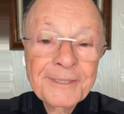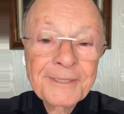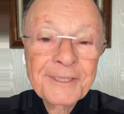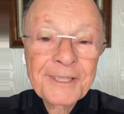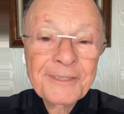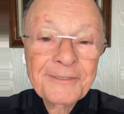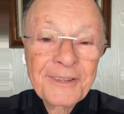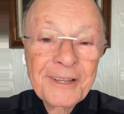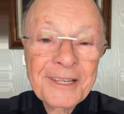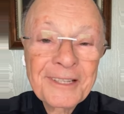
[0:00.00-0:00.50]

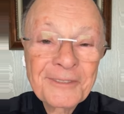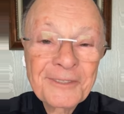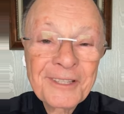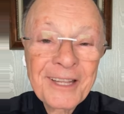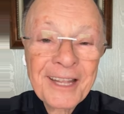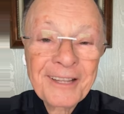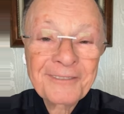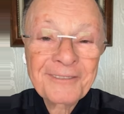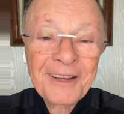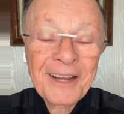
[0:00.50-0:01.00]
comes back
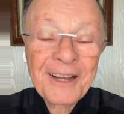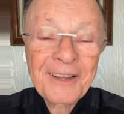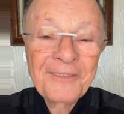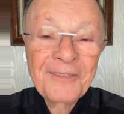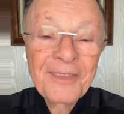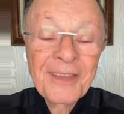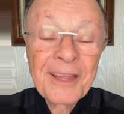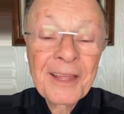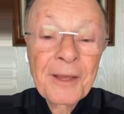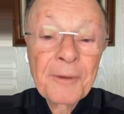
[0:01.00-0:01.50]
sooner,
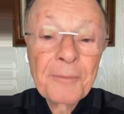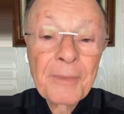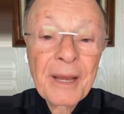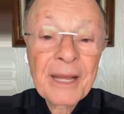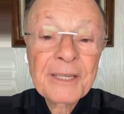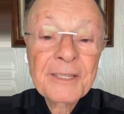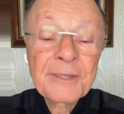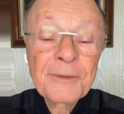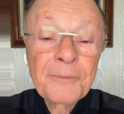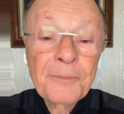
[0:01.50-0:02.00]
then he will
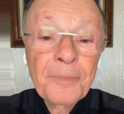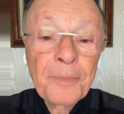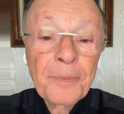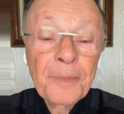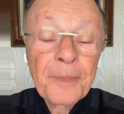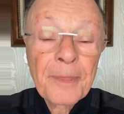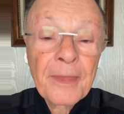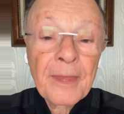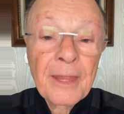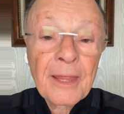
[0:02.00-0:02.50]
take
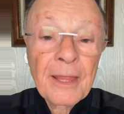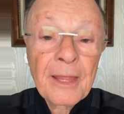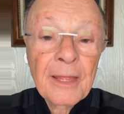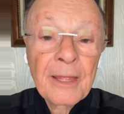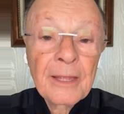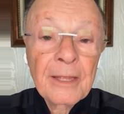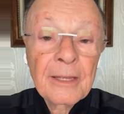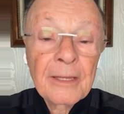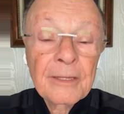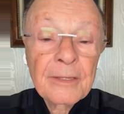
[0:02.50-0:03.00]
us.
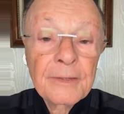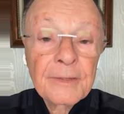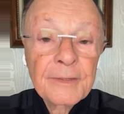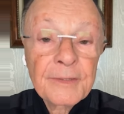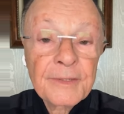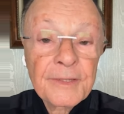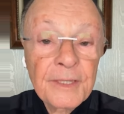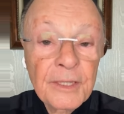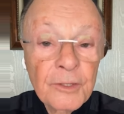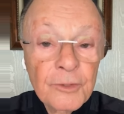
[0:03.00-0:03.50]
But
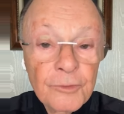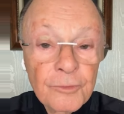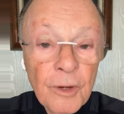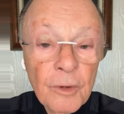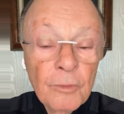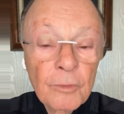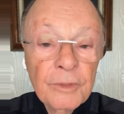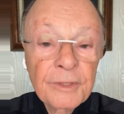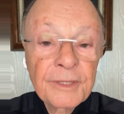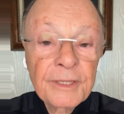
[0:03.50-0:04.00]
if it doesn't
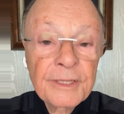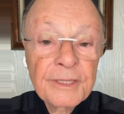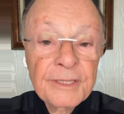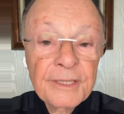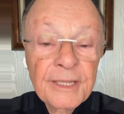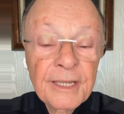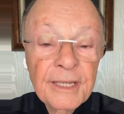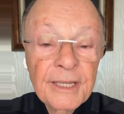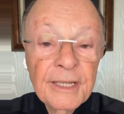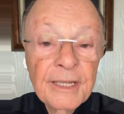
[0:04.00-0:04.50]

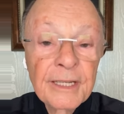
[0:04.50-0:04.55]
happen,